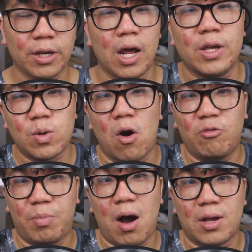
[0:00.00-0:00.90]
you know,
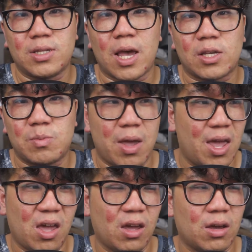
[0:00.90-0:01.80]
12 parsecs
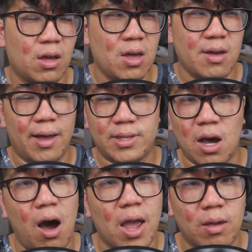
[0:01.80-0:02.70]
being a
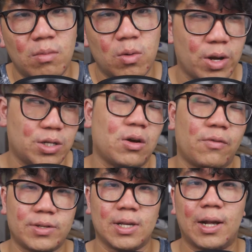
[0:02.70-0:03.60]
time, which
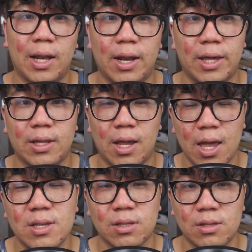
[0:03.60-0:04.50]
obviously clearly it
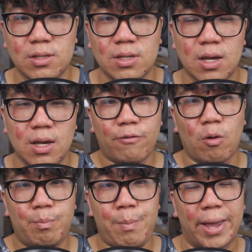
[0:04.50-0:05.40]
isn't,
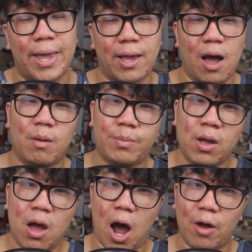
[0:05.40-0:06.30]
from picking up
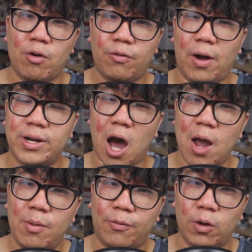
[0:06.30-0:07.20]
unrefined
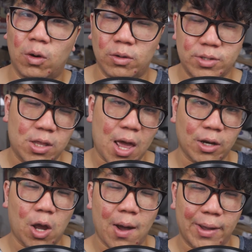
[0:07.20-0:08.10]
hyperfuel to
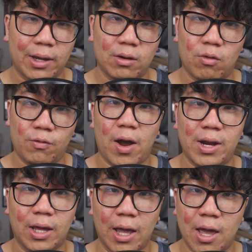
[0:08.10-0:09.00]
then going and
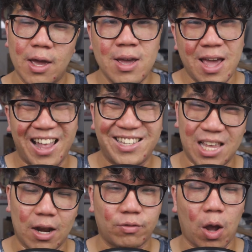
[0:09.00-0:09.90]
refining it
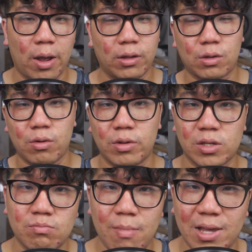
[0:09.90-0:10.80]
instead of going through
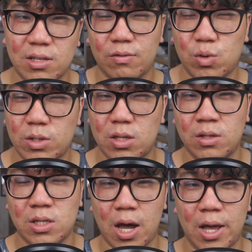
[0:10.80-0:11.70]
this massive twist
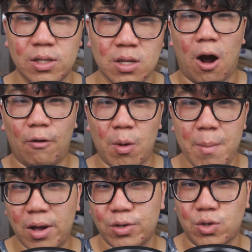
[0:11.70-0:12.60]
and turns of the
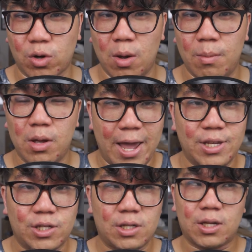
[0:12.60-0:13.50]
maelstrom
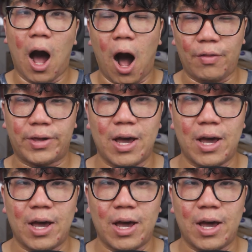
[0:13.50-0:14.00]
he's cut the